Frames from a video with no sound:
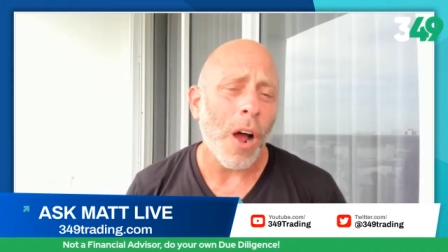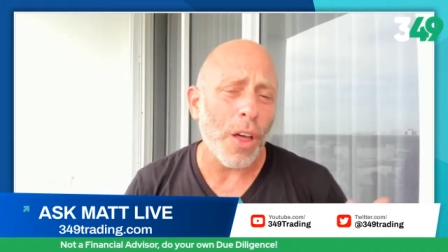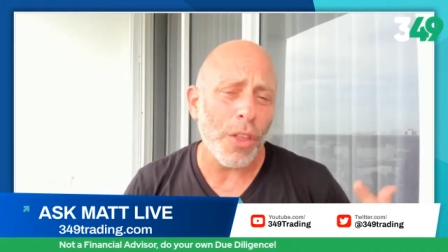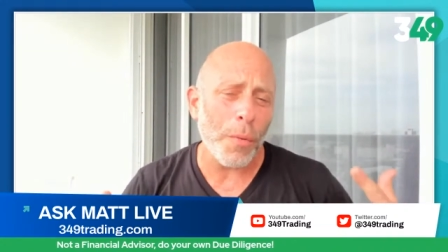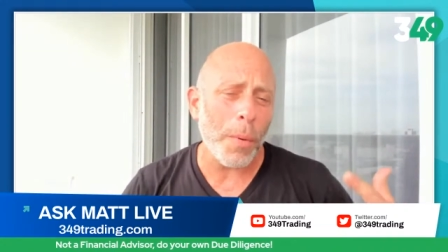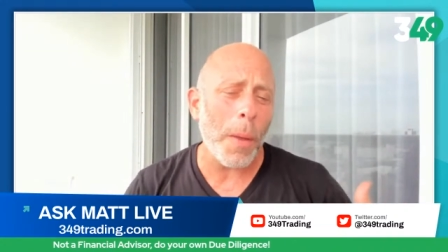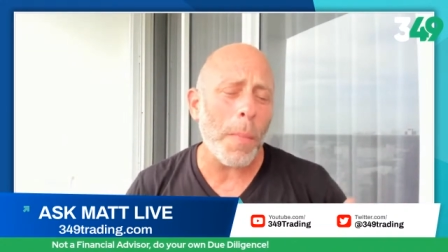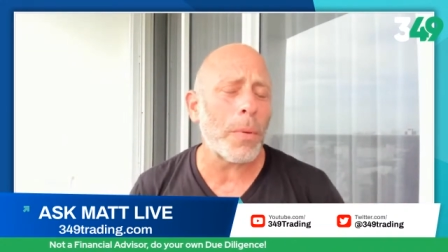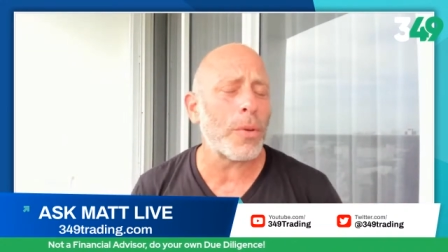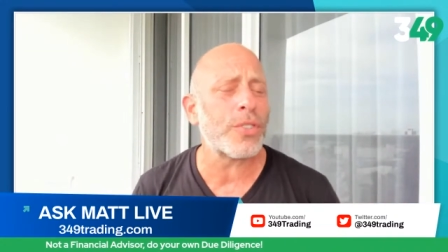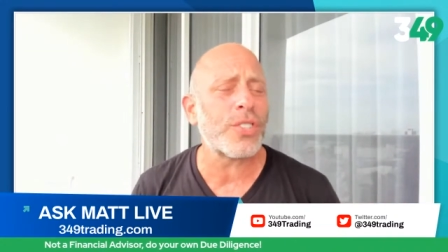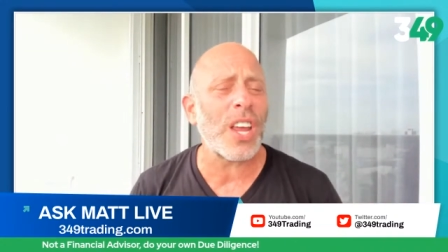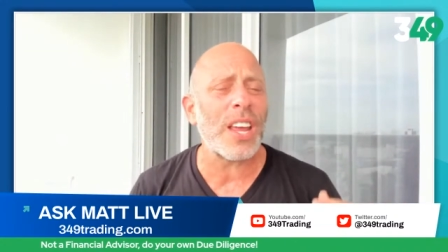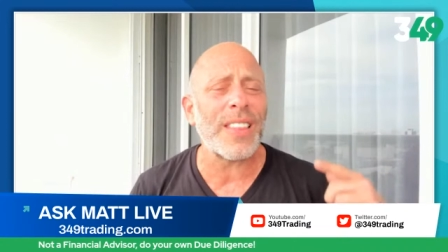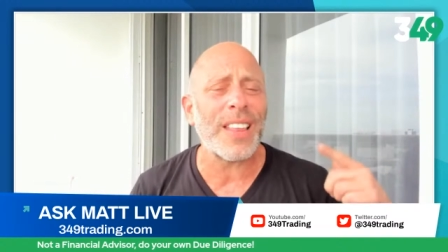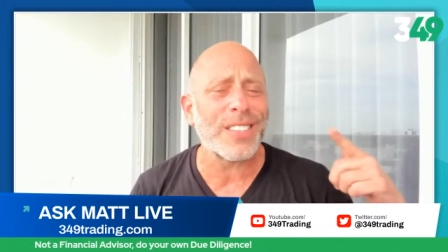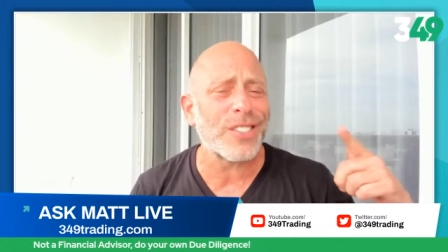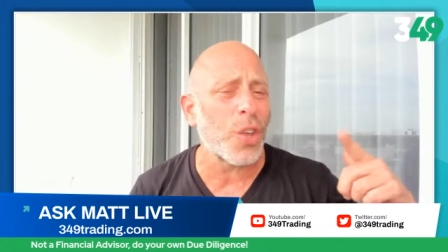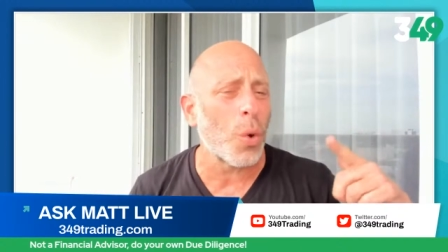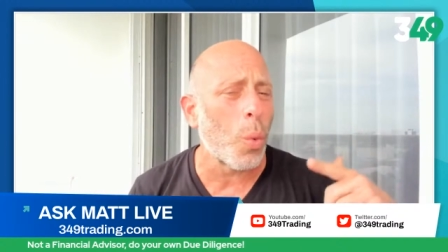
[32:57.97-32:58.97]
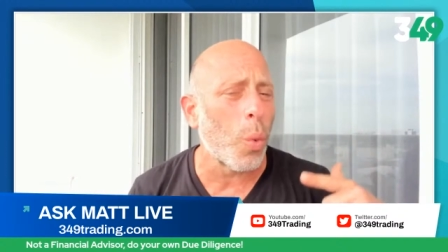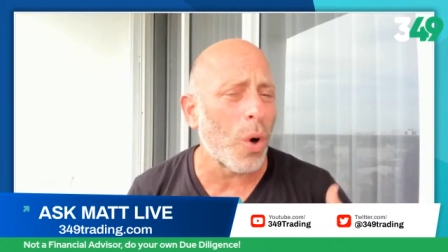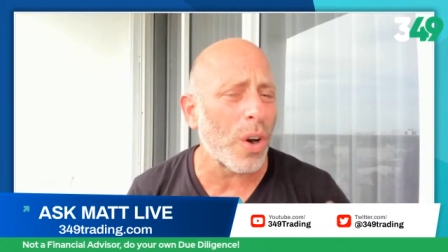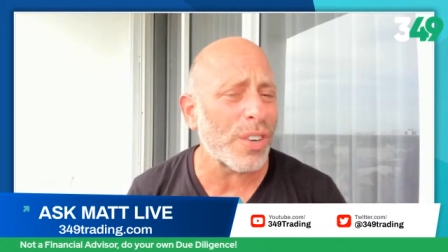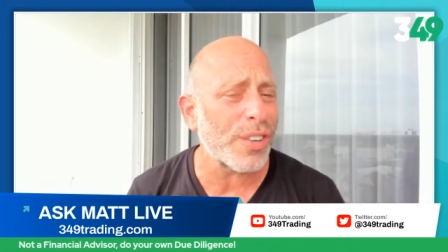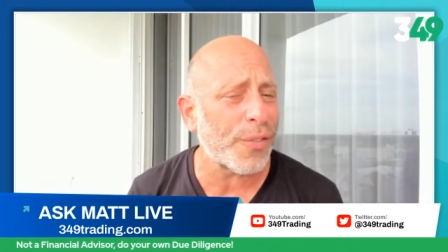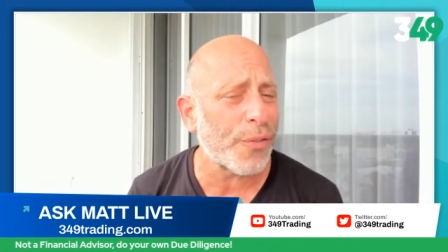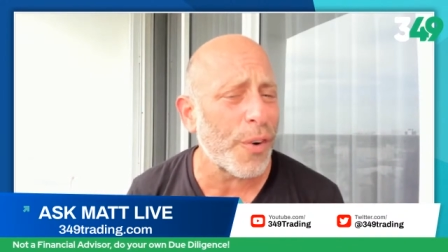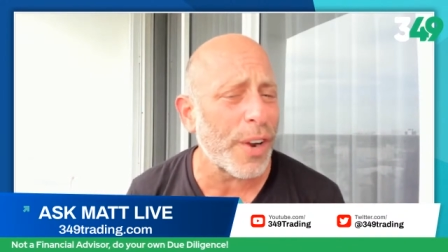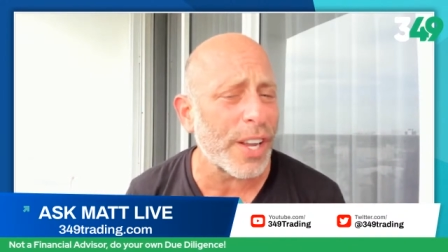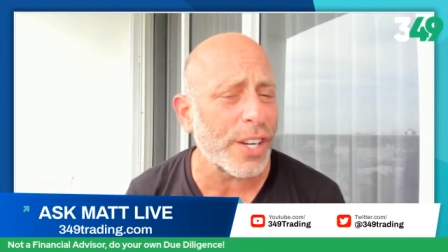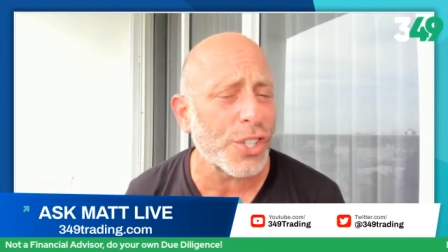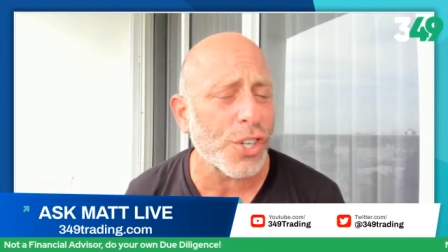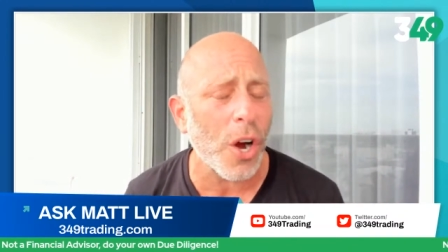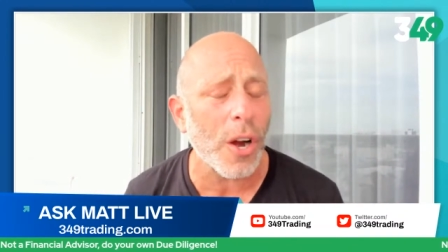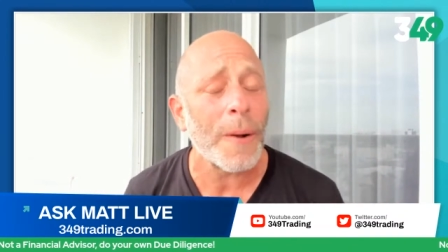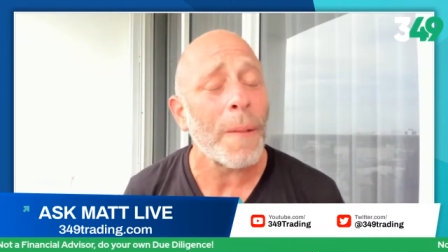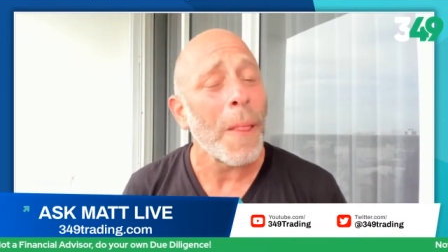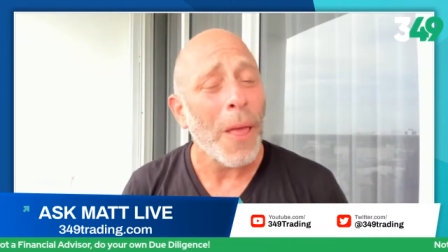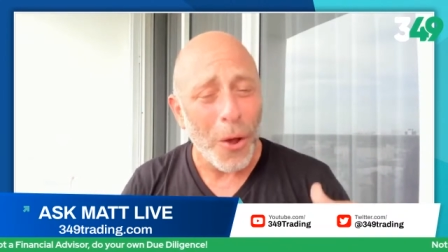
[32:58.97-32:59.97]
Other people saying that's the worst freaking
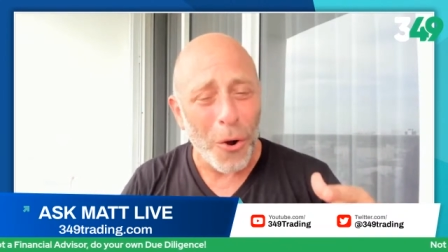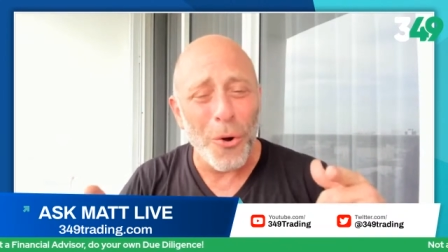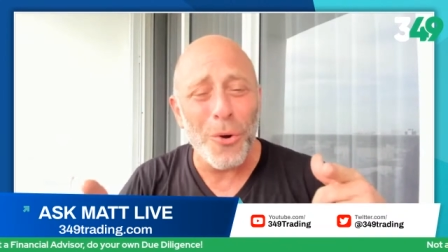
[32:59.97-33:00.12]
chart.